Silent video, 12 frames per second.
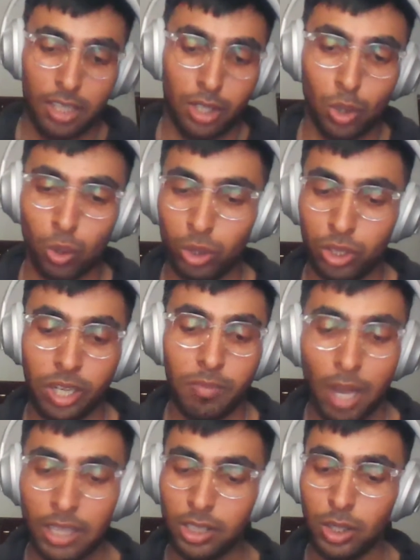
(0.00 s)
2, 3
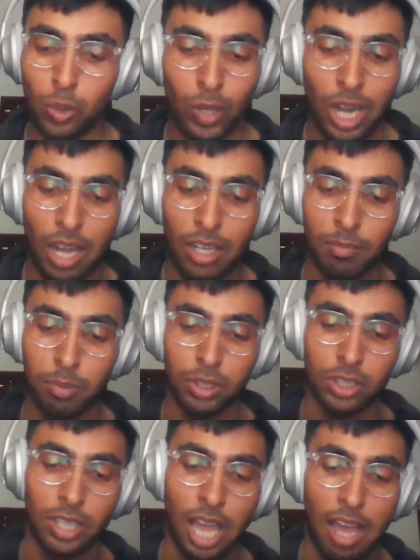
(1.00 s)
months, you will
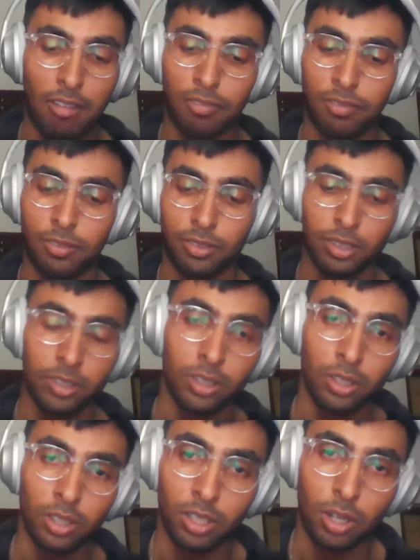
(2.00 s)
100% have
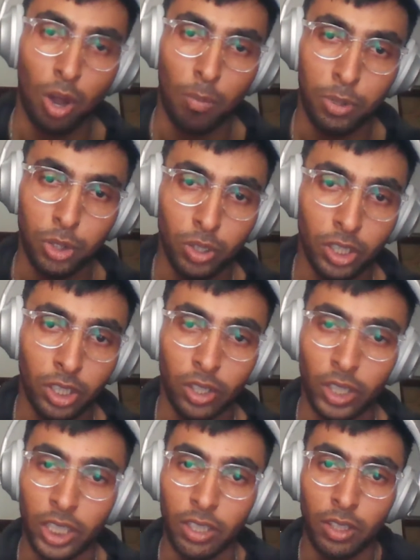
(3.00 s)
the opportunity
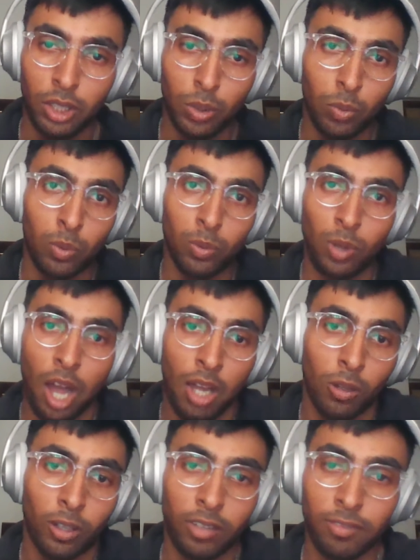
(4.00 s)
you are
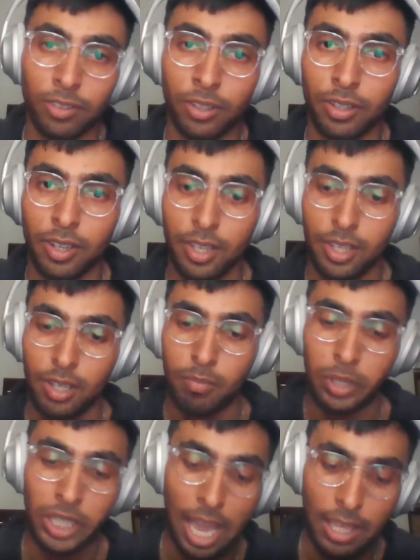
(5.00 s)
looking for.
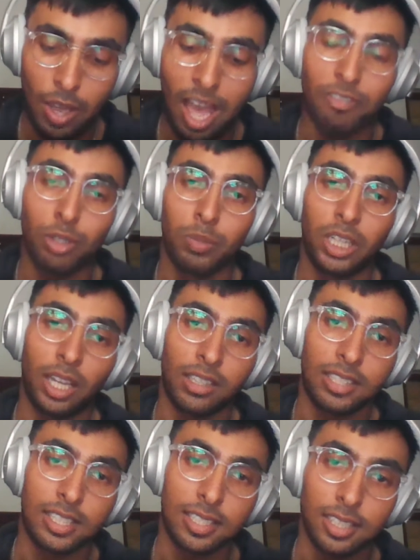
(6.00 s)
But yeah, you have to be
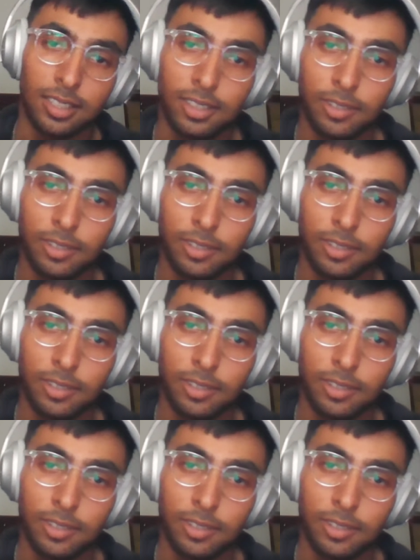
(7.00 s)
consistent.